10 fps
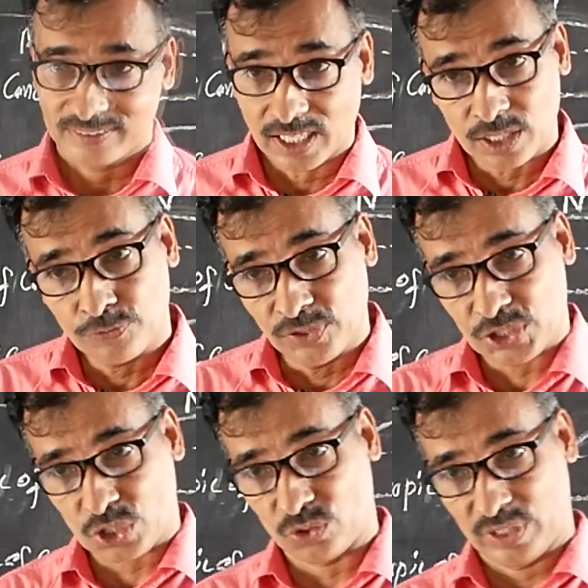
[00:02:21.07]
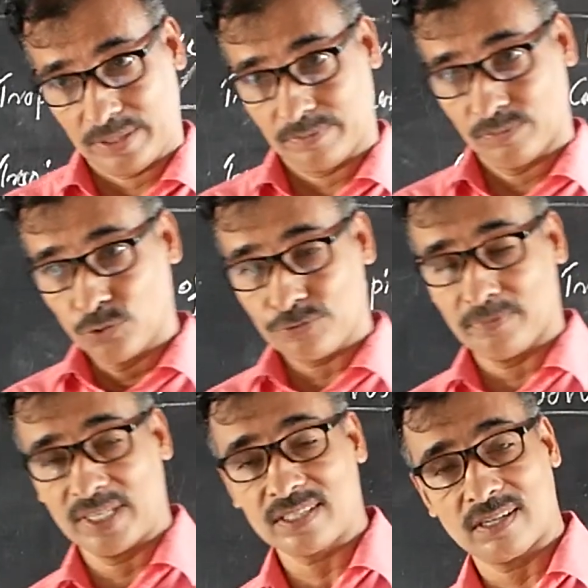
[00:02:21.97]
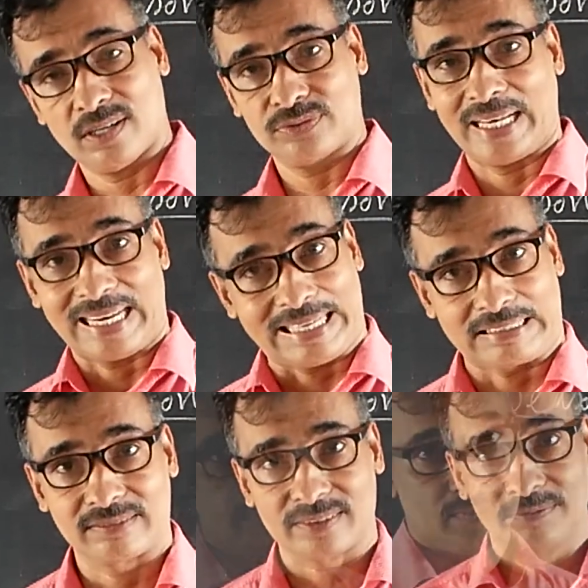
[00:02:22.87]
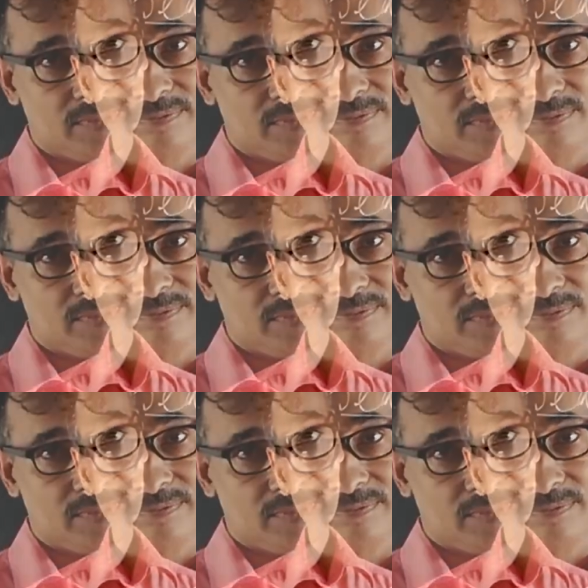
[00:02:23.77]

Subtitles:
that refers to the movement of the earth.